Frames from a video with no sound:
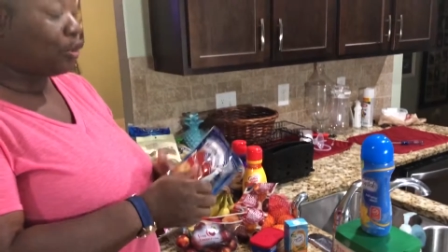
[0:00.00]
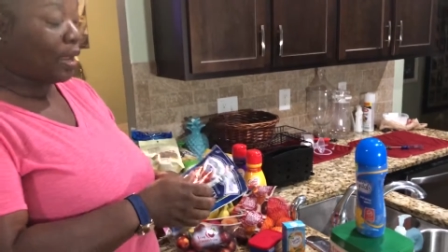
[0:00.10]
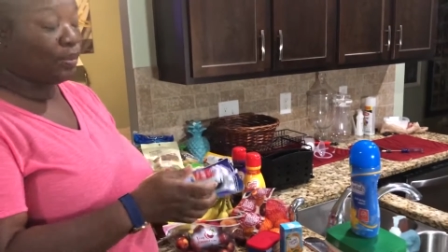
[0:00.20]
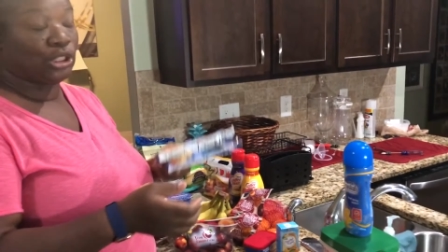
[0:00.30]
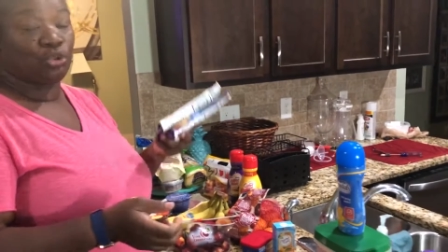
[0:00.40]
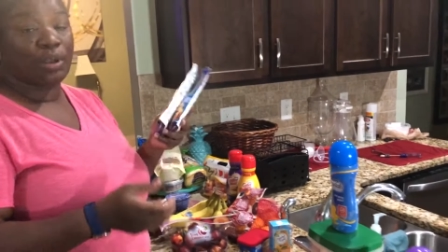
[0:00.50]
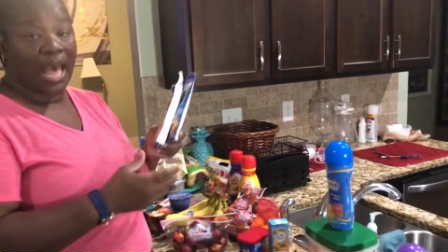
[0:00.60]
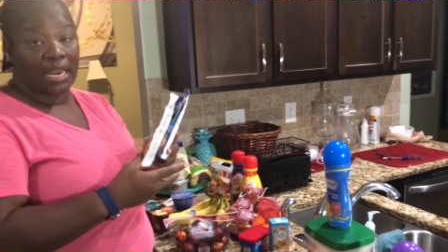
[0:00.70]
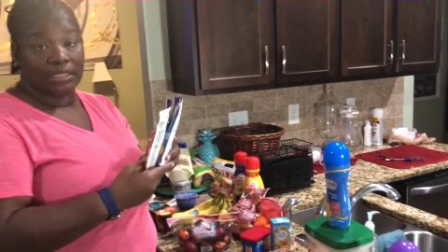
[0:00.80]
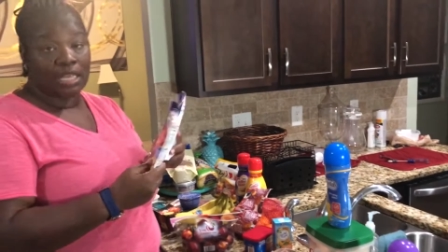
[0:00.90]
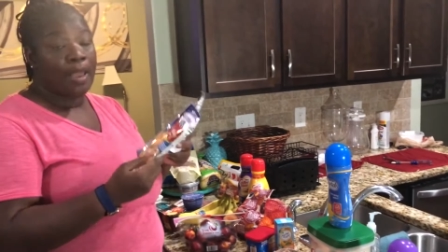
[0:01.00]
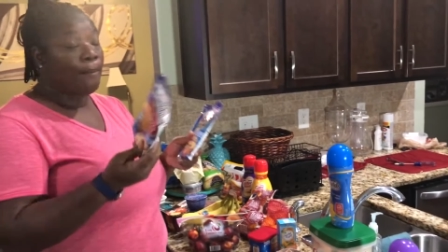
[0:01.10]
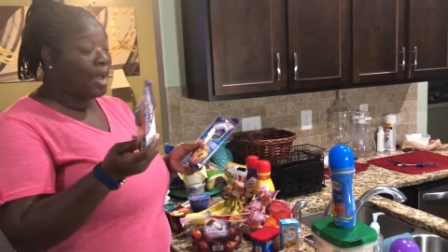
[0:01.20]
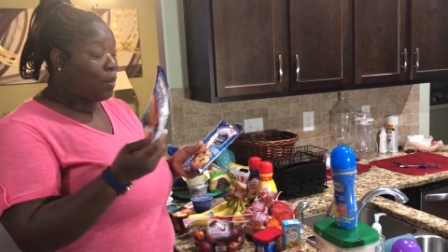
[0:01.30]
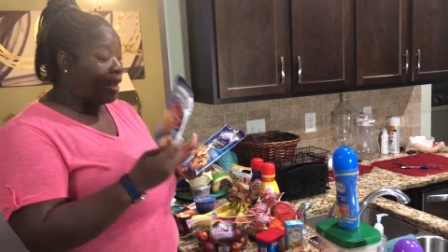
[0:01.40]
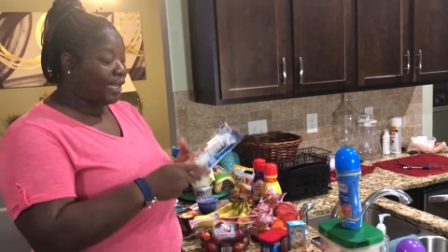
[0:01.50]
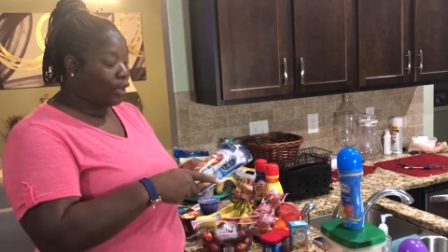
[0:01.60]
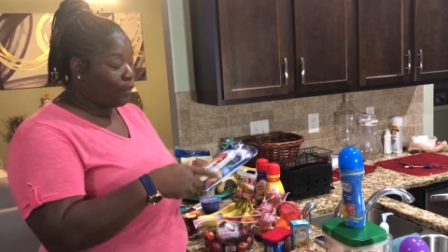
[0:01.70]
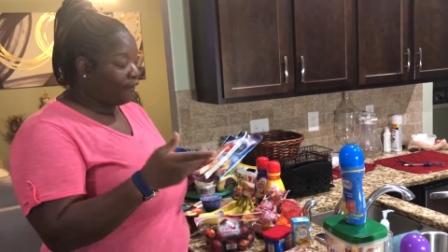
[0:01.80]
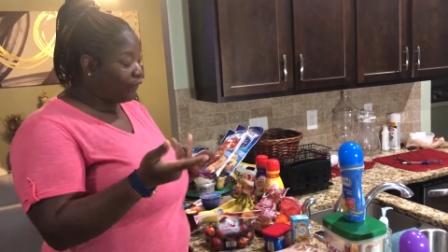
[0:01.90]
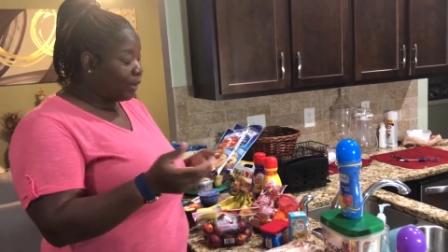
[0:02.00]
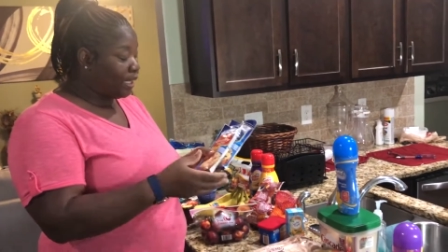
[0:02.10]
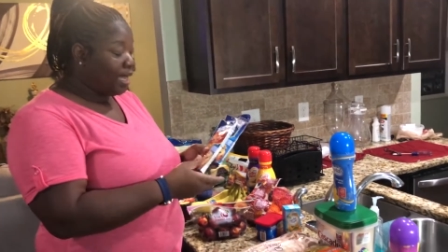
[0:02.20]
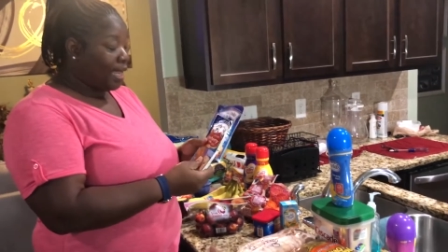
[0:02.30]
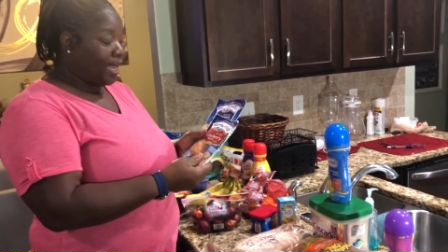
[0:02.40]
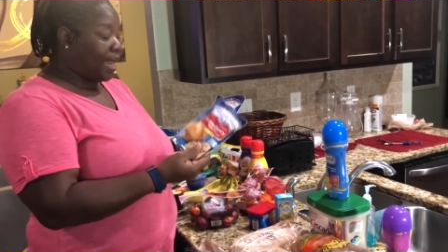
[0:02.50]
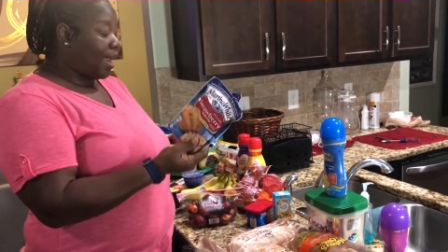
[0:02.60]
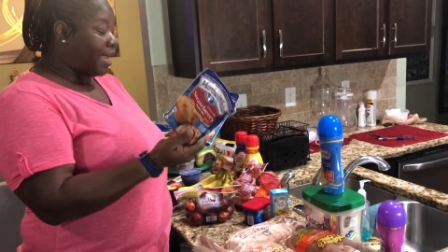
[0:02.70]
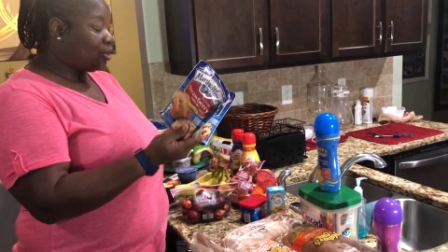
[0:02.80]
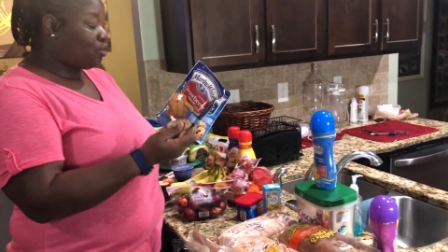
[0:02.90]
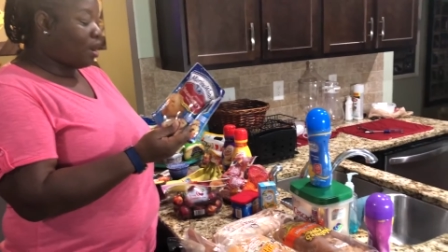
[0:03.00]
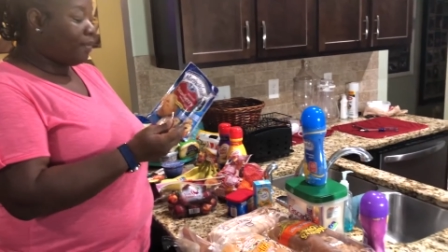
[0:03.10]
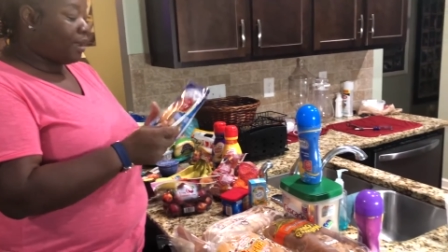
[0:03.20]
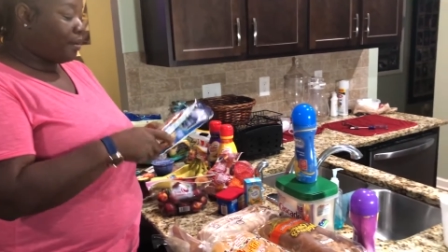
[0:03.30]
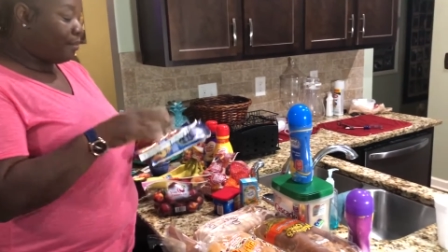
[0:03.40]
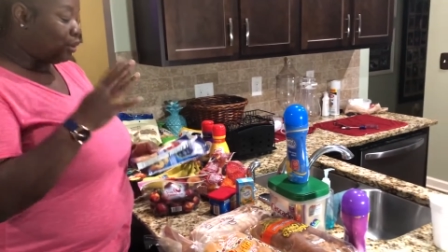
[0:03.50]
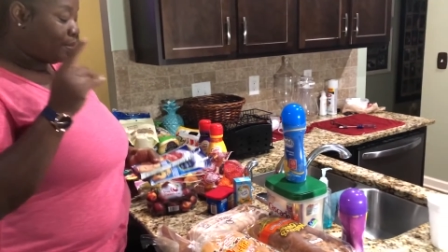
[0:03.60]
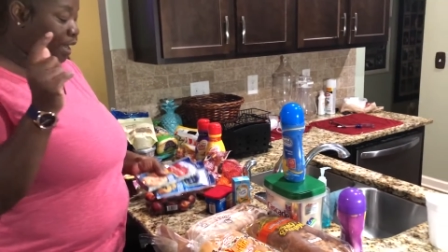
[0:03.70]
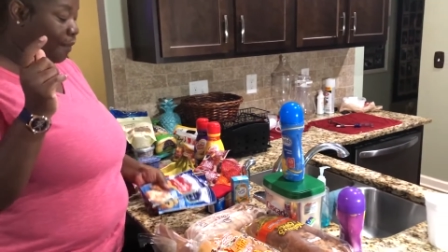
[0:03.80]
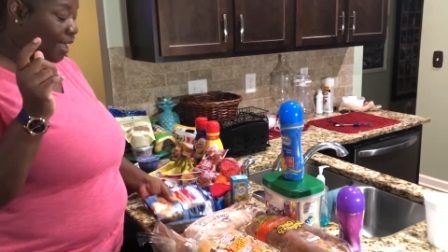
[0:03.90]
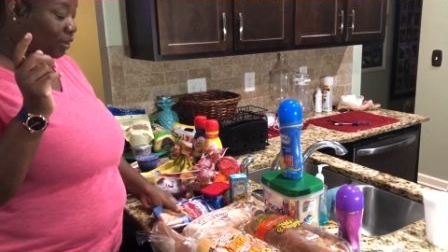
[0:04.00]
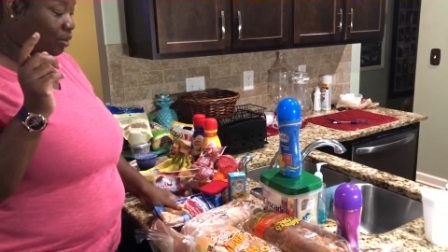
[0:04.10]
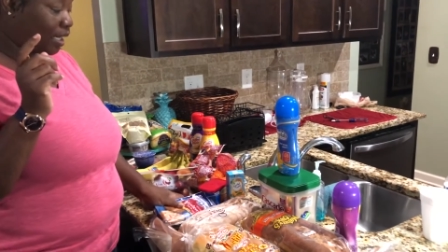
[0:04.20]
it was $2, buy one, get one free. And I got strawberry and blueberry. My daughter